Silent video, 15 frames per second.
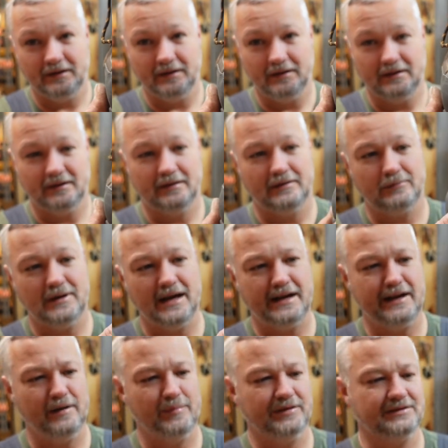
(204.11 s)
uh, right
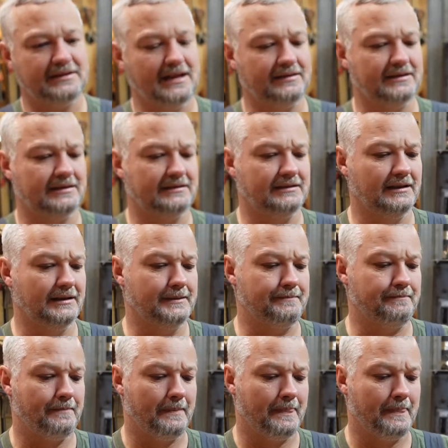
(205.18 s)
here, but it's got this, uh,